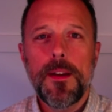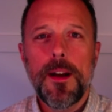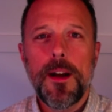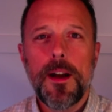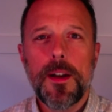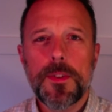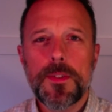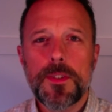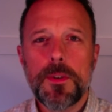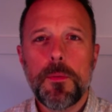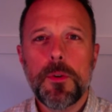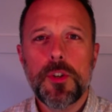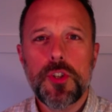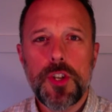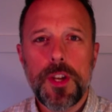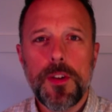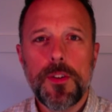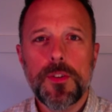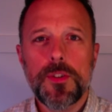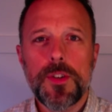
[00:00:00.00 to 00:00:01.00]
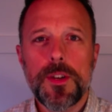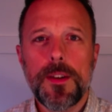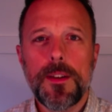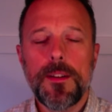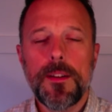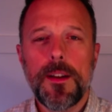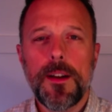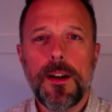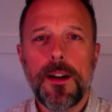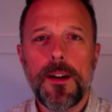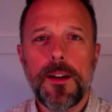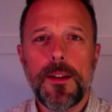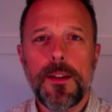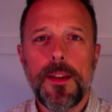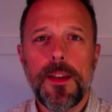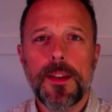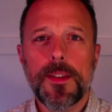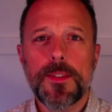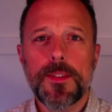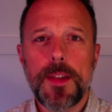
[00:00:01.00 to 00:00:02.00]
somewhat challenging,
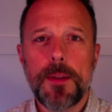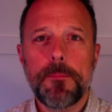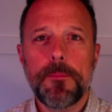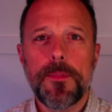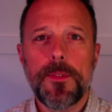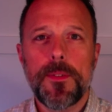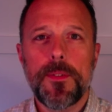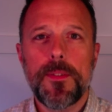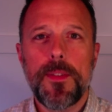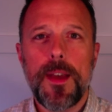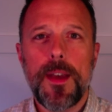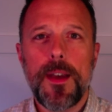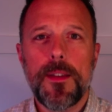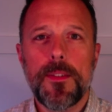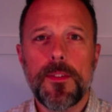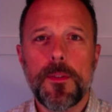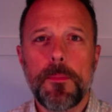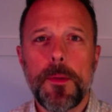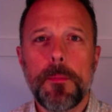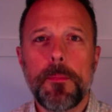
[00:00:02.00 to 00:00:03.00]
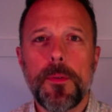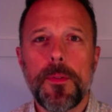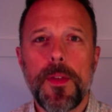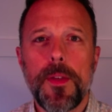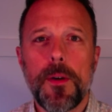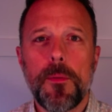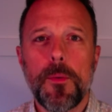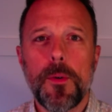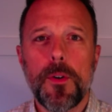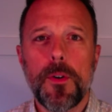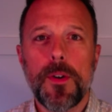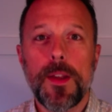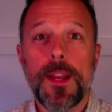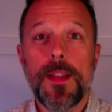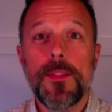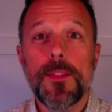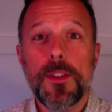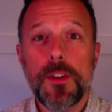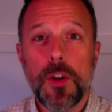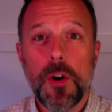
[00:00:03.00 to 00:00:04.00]
except that the people that were in
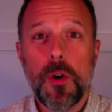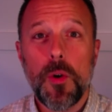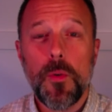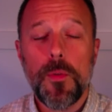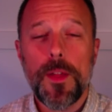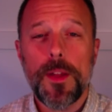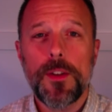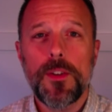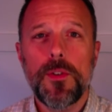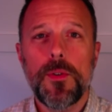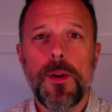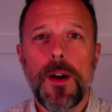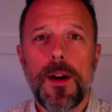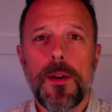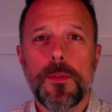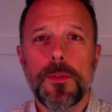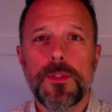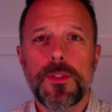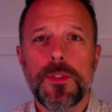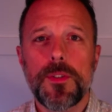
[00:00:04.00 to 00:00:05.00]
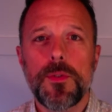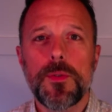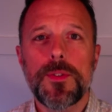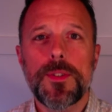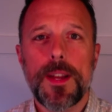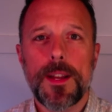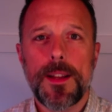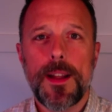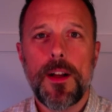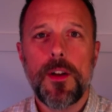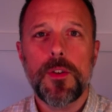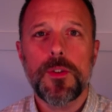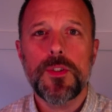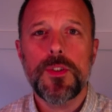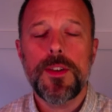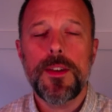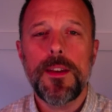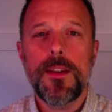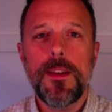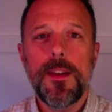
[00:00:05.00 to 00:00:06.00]
the know, that knew how to use
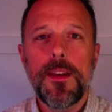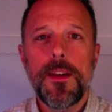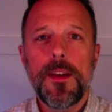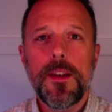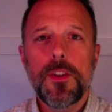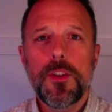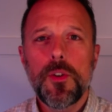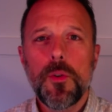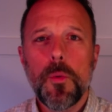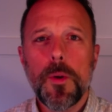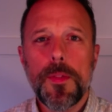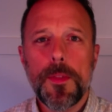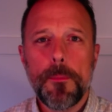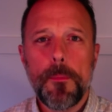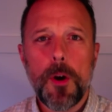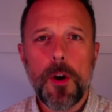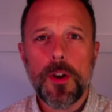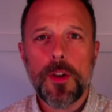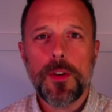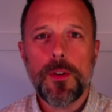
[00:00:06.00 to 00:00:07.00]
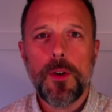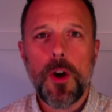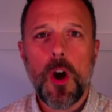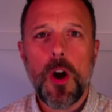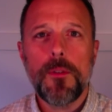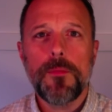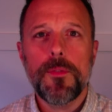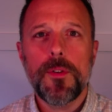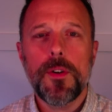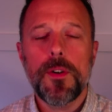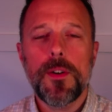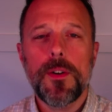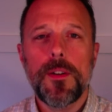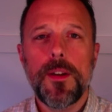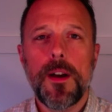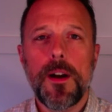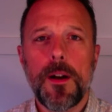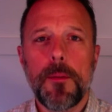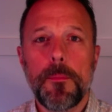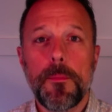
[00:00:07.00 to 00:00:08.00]
technology, knew what the market offered
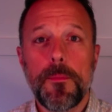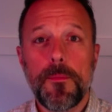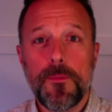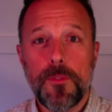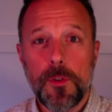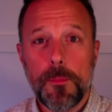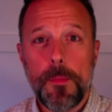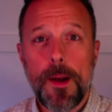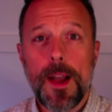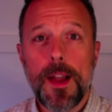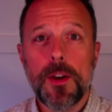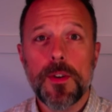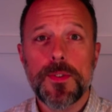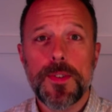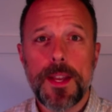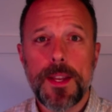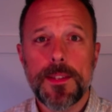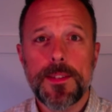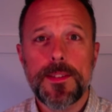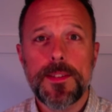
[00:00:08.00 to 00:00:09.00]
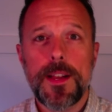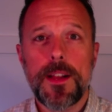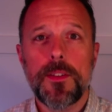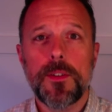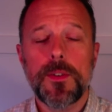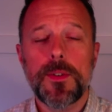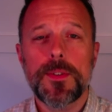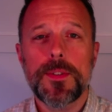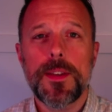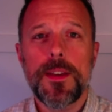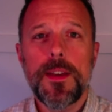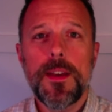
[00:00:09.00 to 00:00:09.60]
for buyers and sellers,